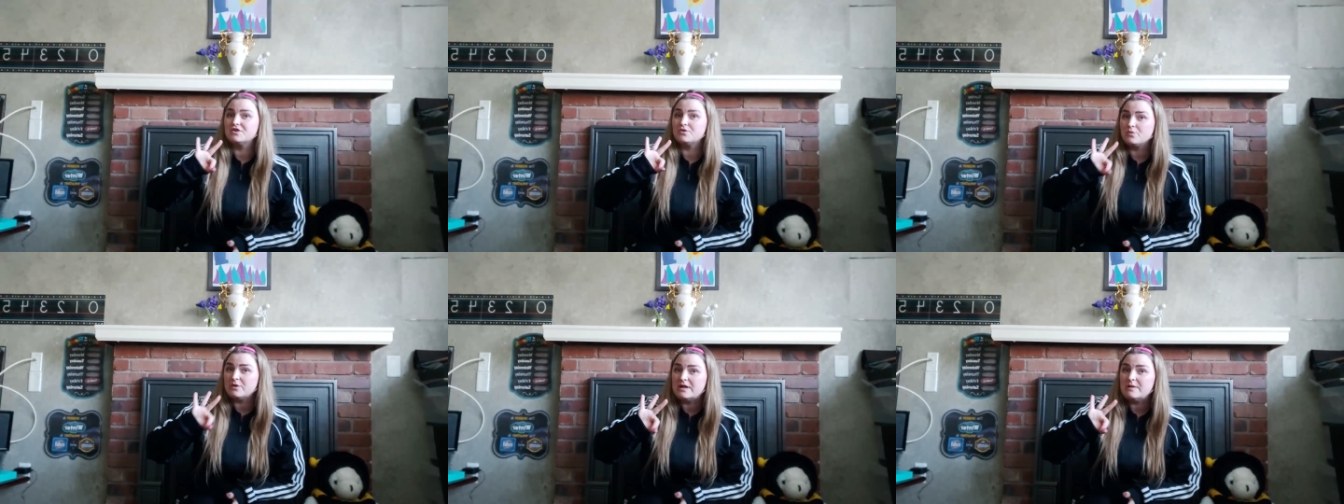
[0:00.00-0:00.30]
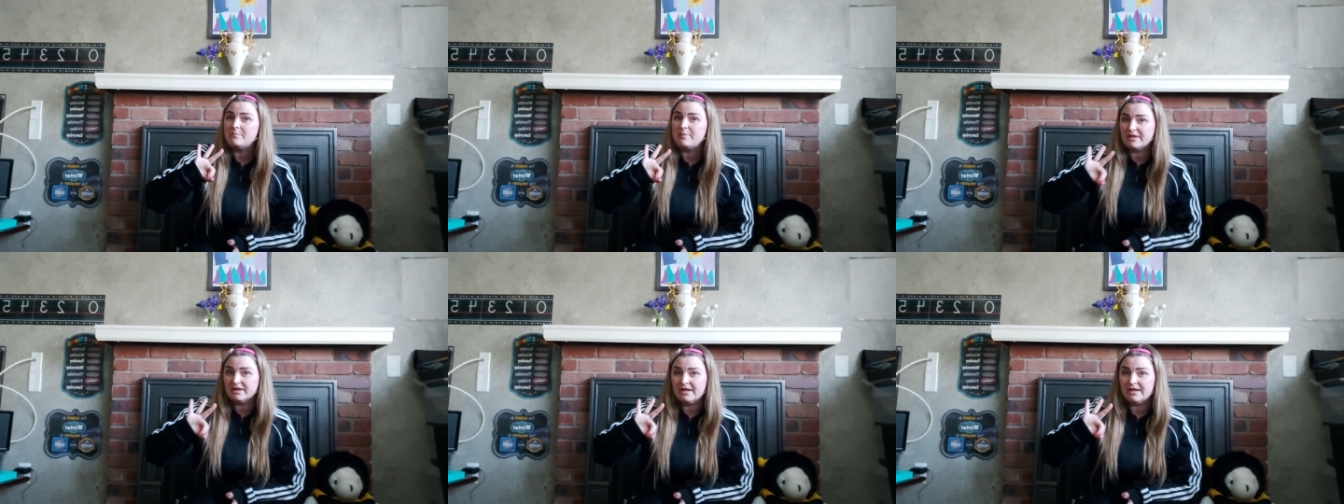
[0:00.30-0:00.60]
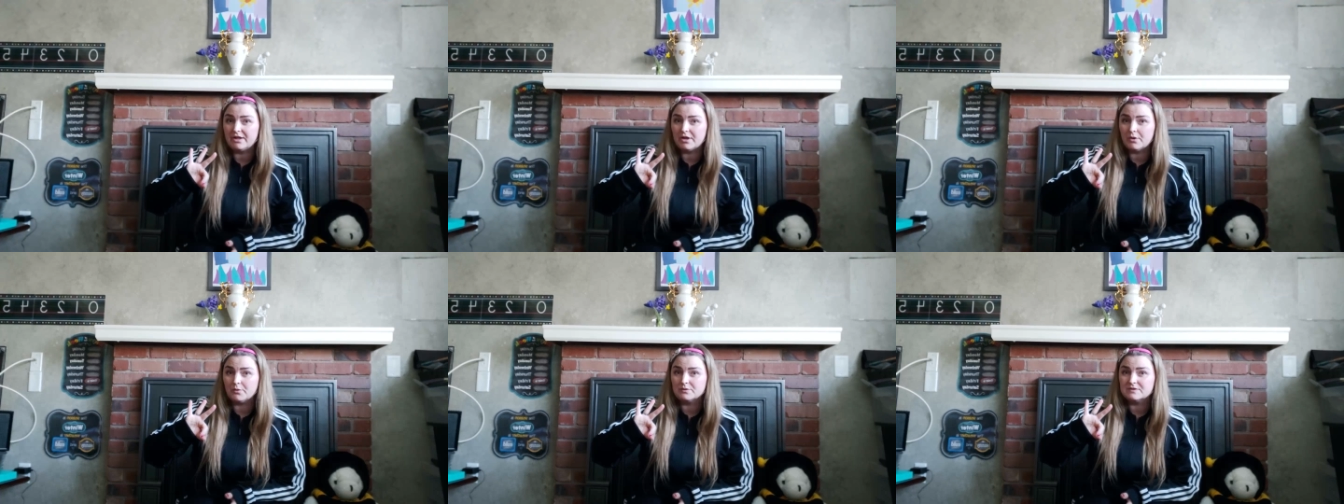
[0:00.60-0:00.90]
three
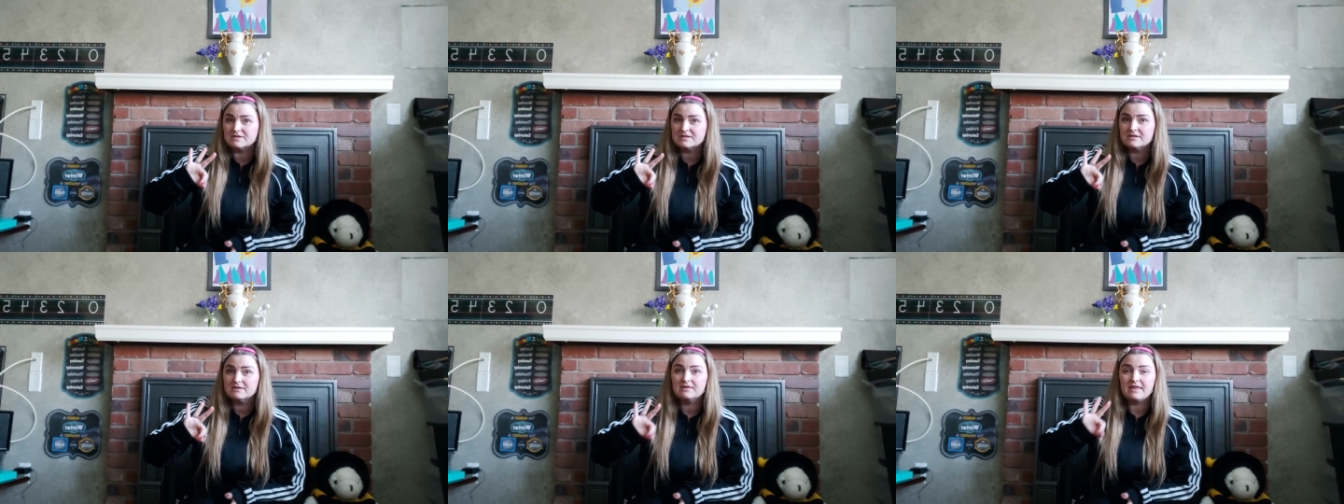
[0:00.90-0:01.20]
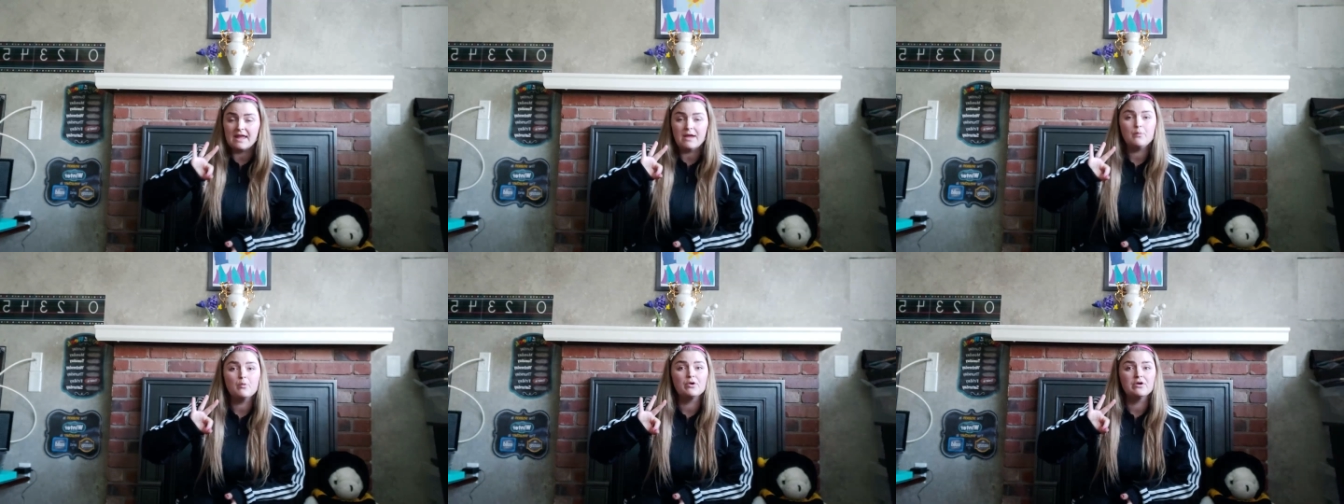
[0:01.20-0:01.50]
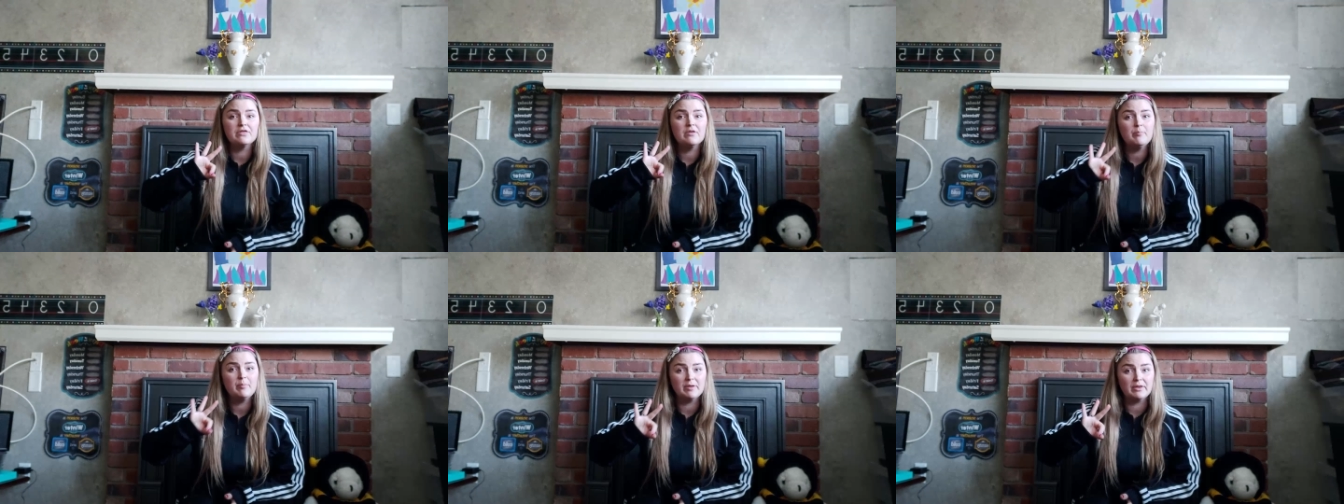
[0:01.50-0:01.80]
billy goats. They
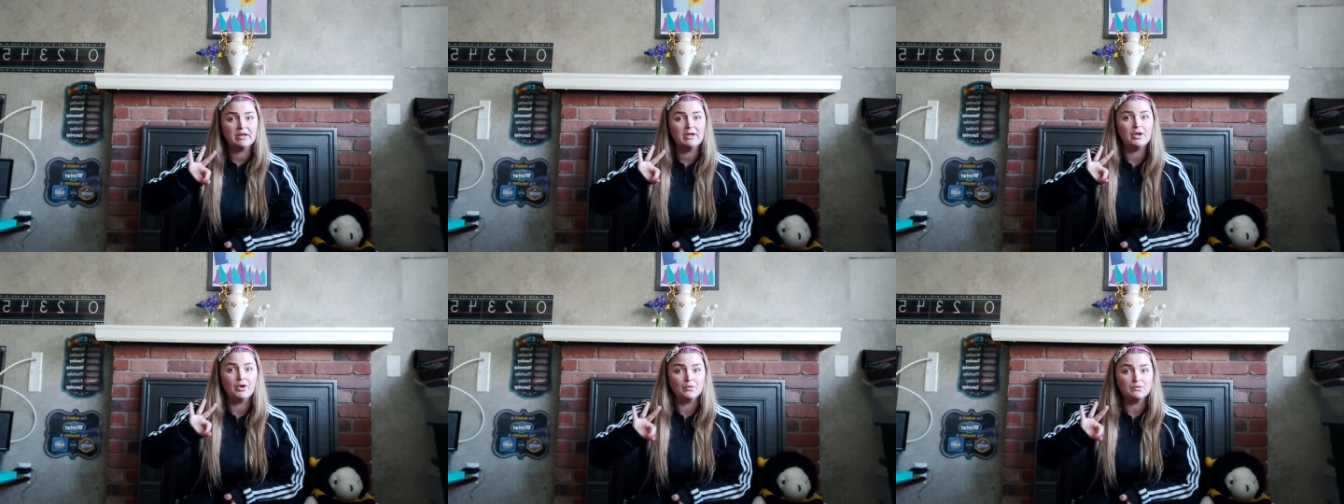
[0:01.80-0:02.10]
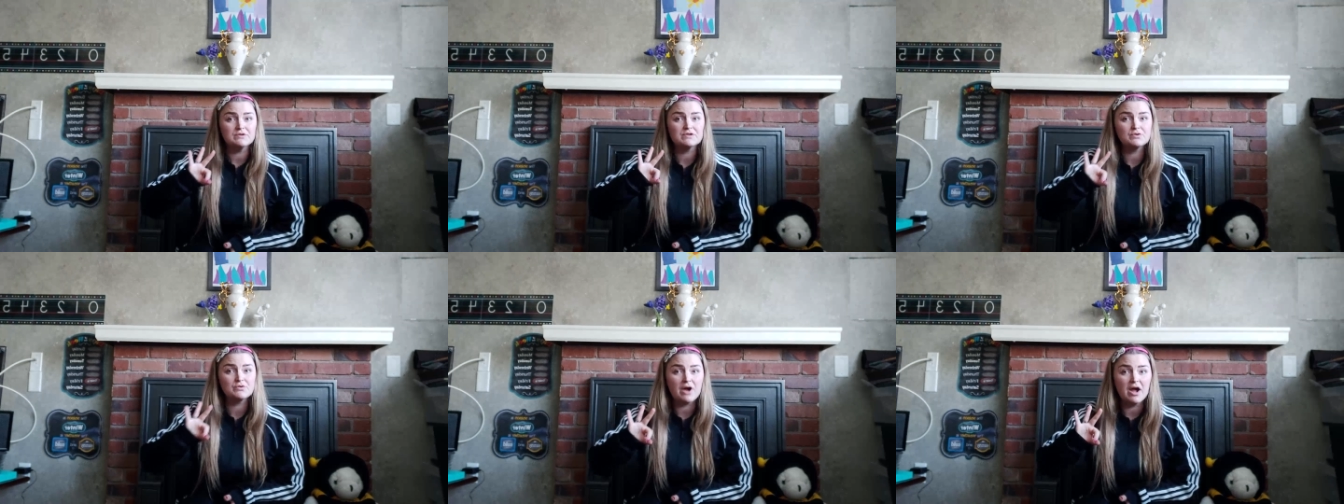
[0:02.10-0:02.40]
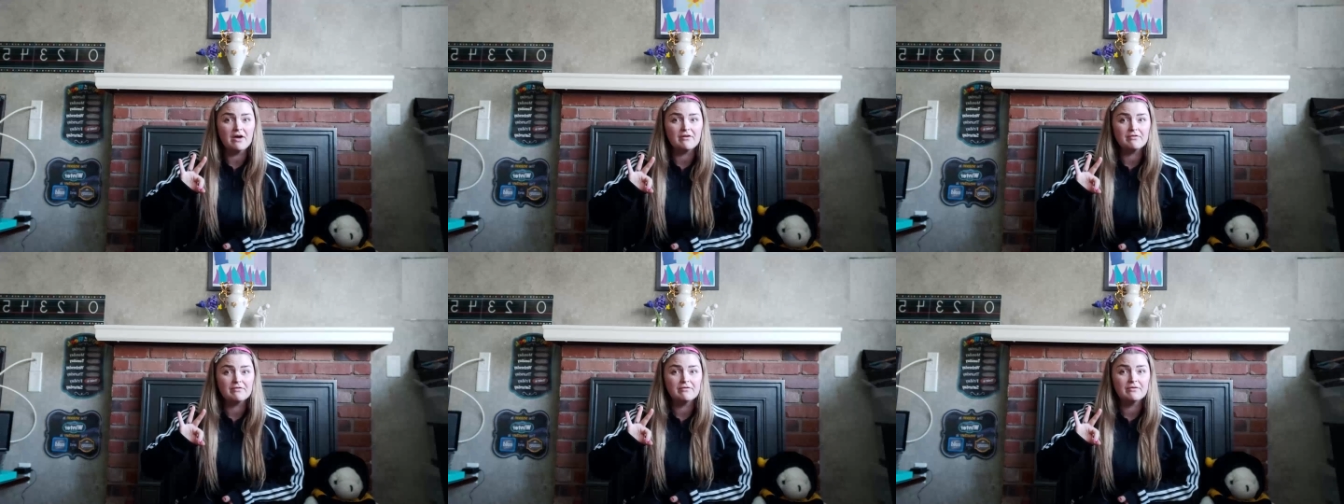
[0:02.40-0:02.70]
were the billy goats
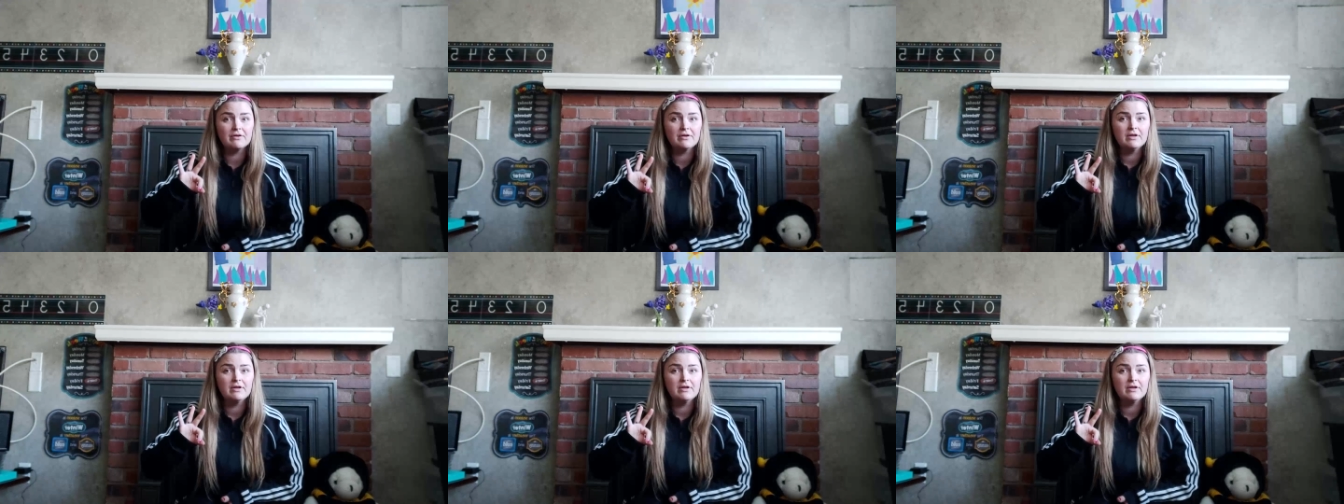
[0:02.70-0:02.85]
gruff.